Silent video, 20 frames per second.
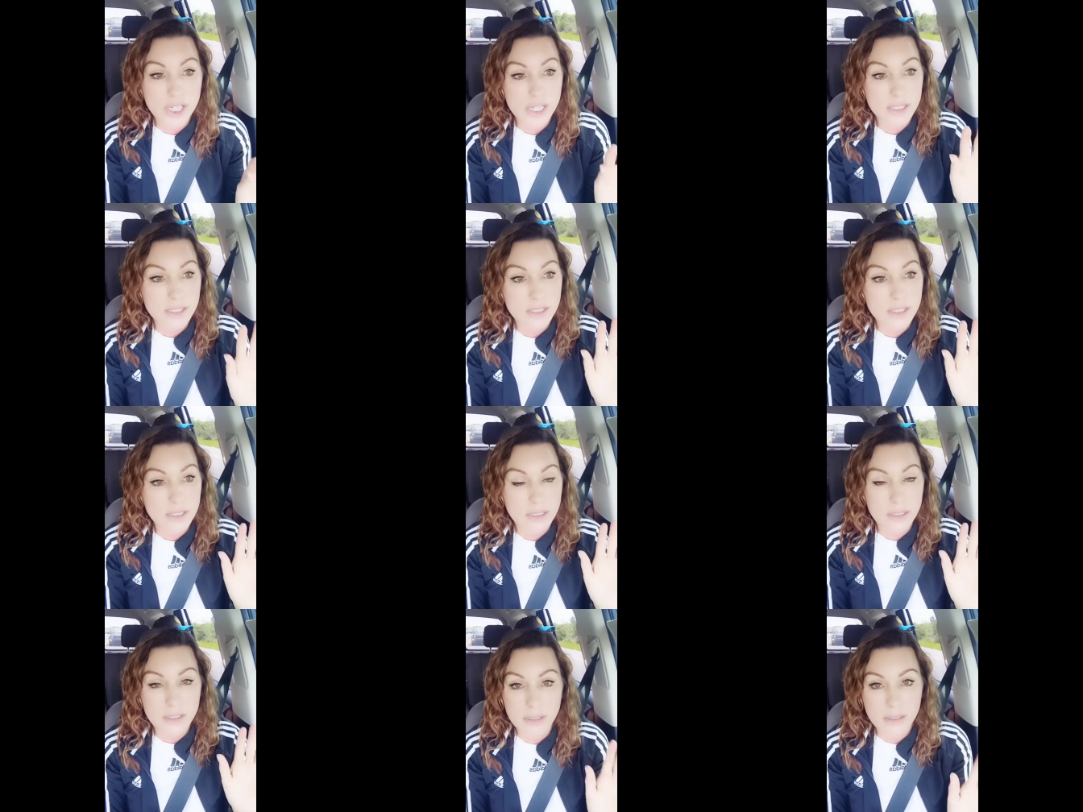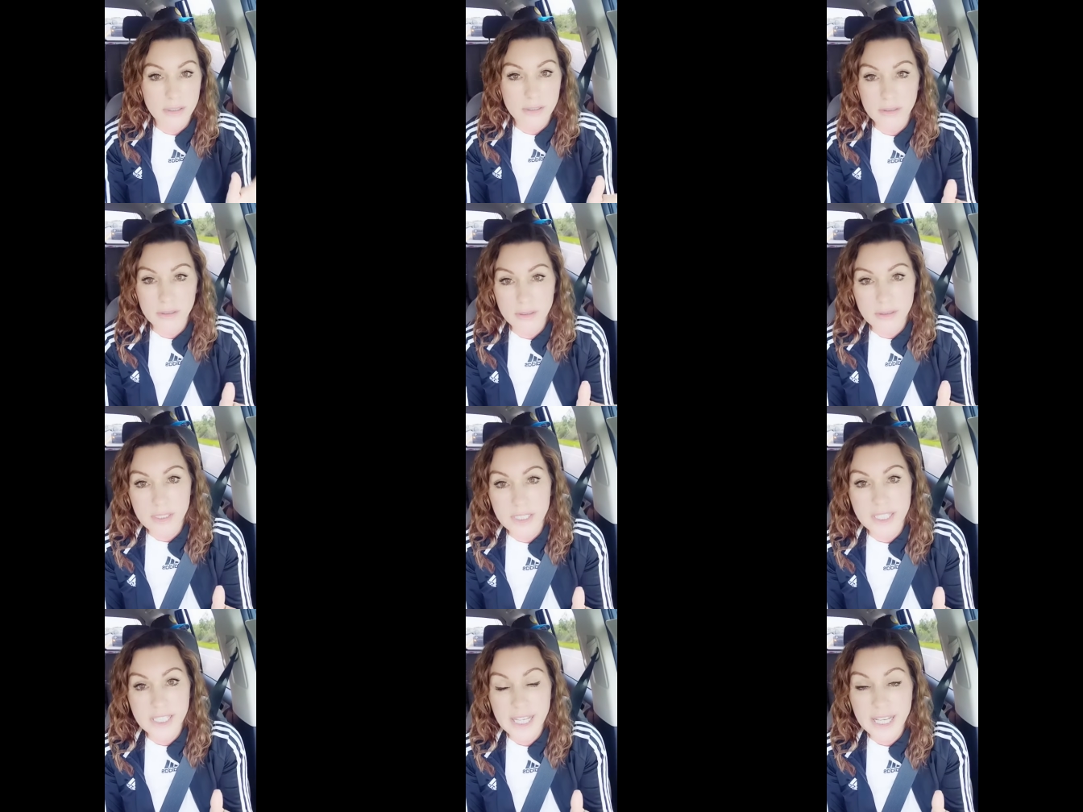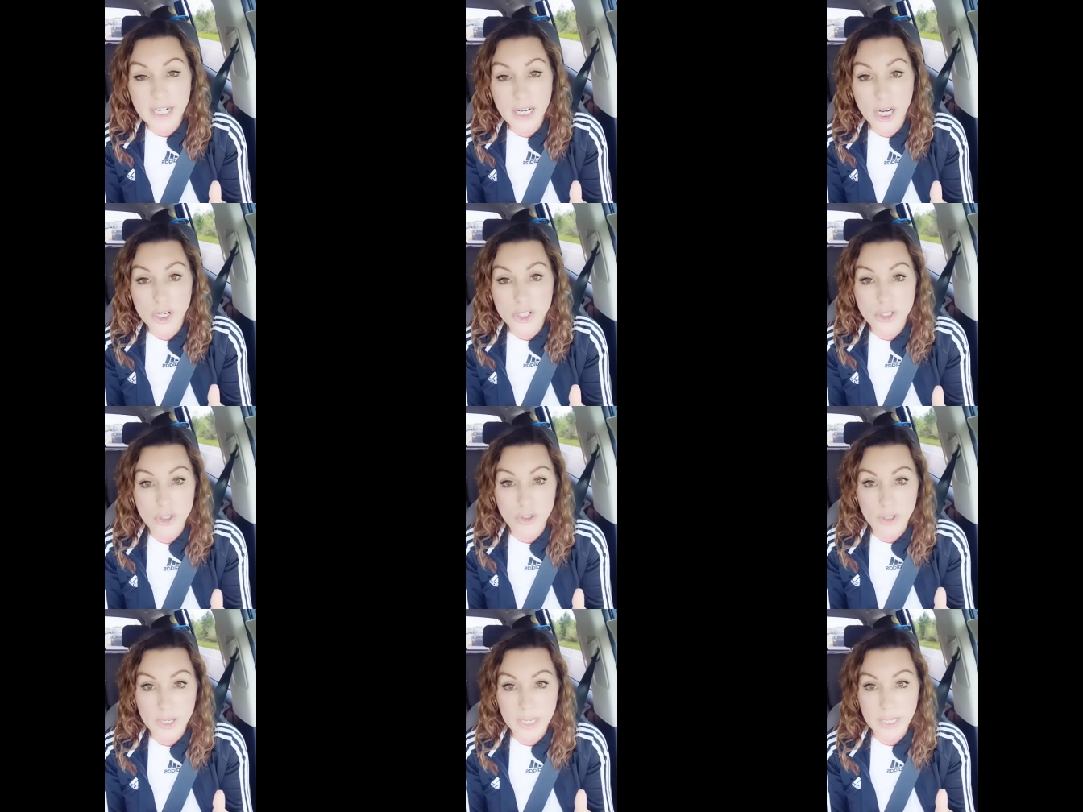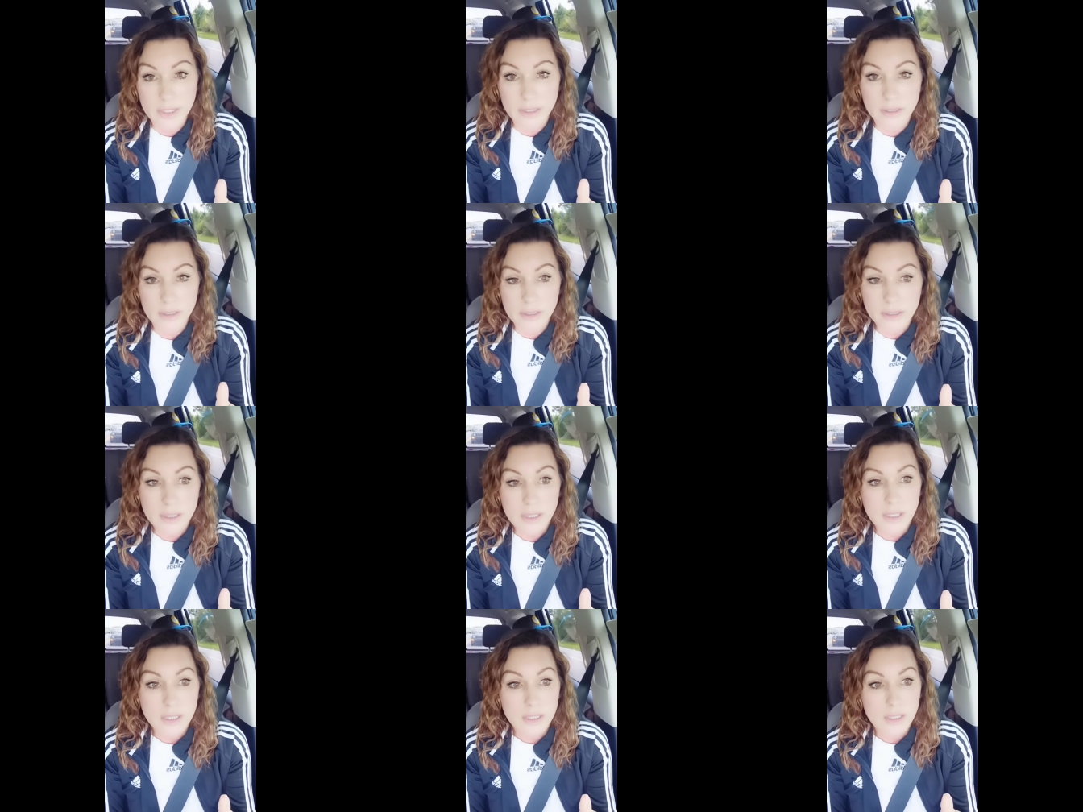and just sit under it